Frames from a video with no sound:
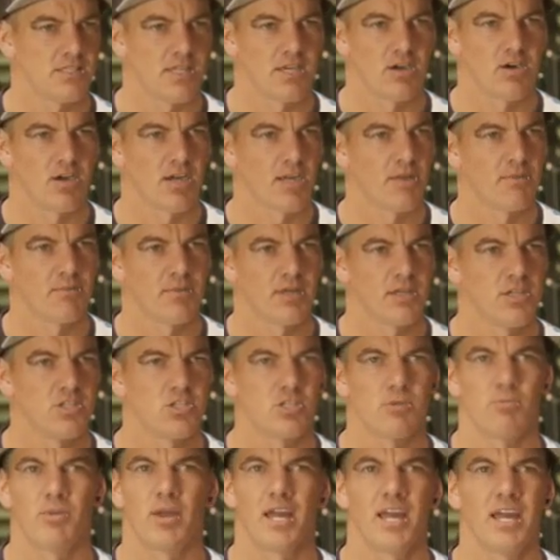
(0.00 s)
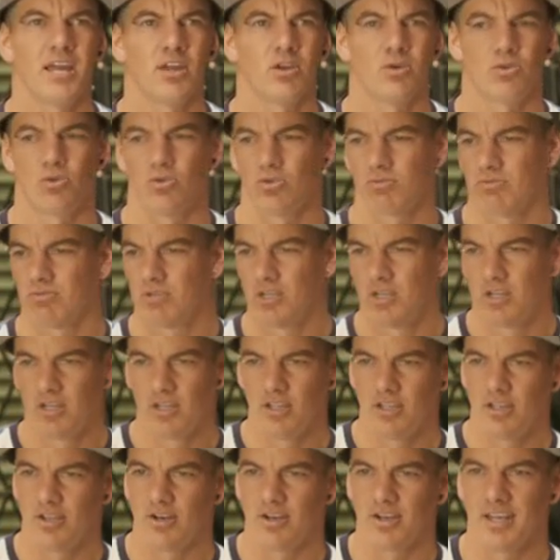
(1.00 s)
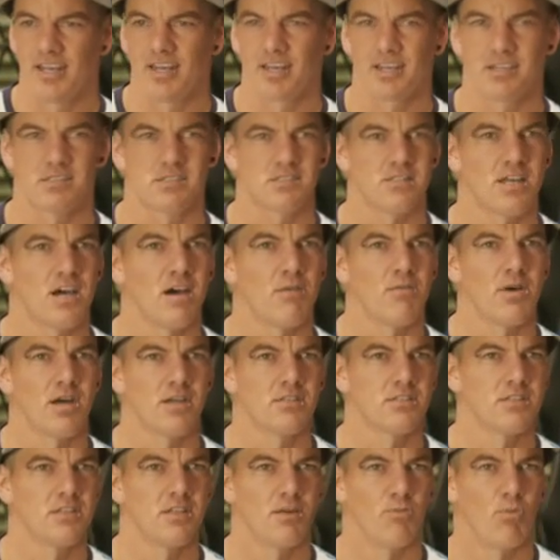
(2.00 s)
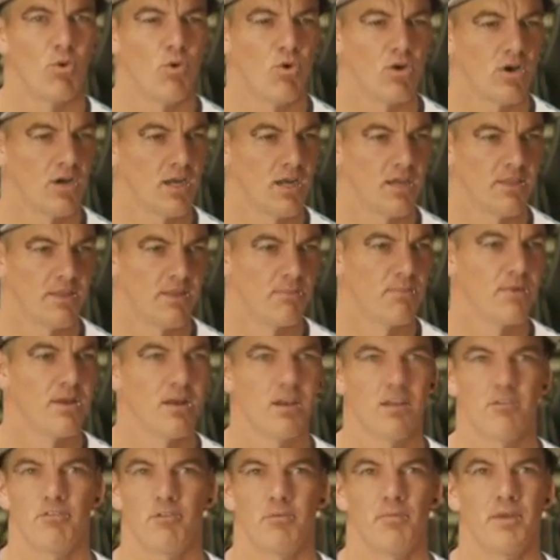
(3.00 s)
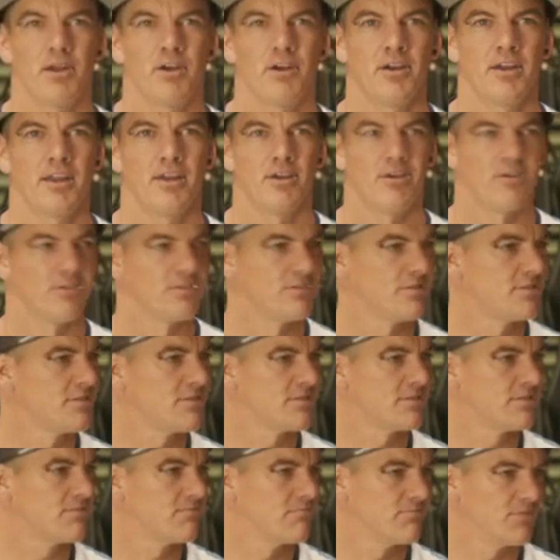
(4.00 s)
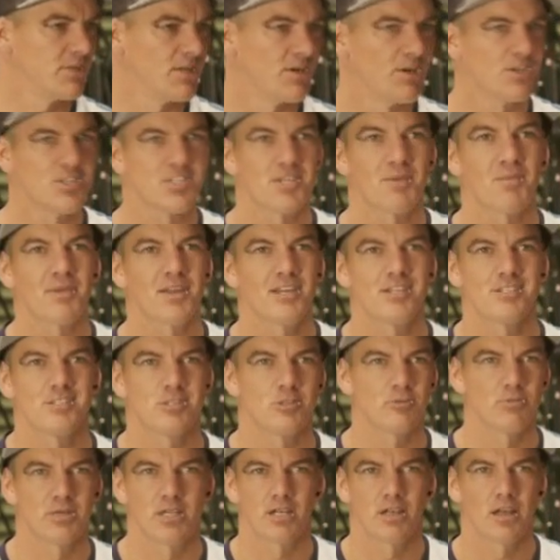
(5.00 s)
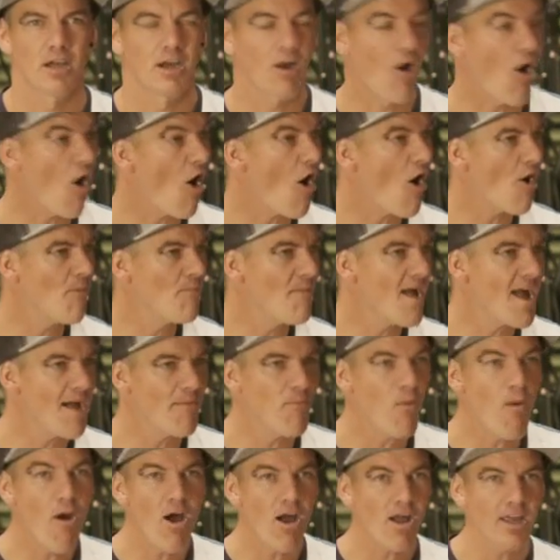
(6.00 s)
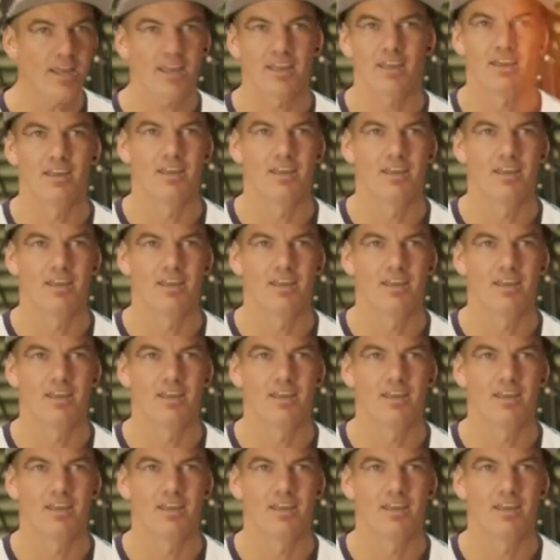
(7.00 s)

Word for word: now I can be in Japan or, you know, getting a Starbucks in the morning in the middle of America and, you know, some kids will be like, oh, Mad Mike.